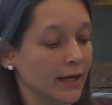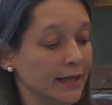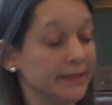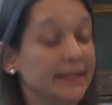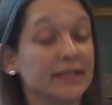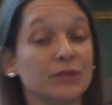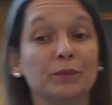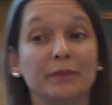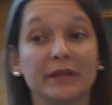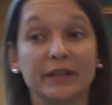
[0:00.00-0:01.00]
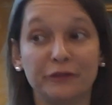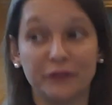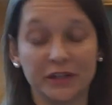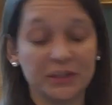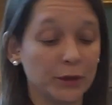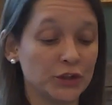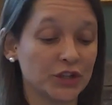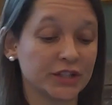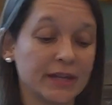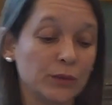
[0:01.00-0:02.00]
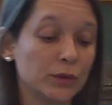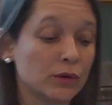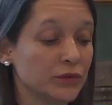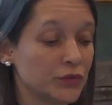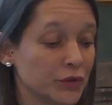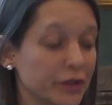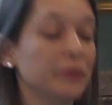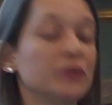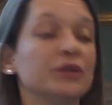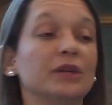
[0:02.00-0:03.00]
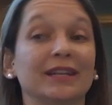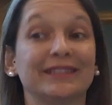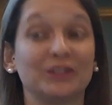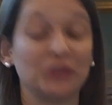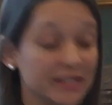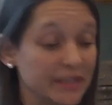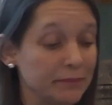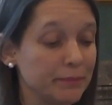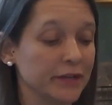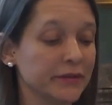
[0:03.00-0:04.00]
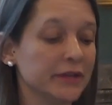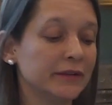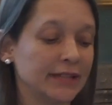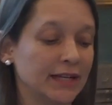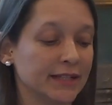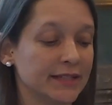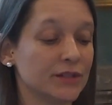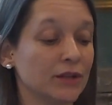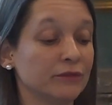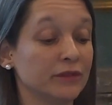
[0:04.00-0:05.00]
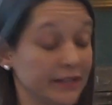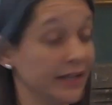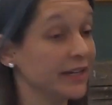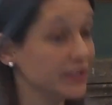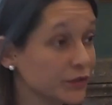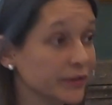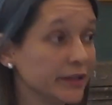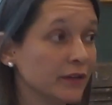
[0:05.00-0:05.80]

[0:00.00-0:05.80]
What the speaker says: This will be a first project that will contribute a trans-imperial analysis of the history of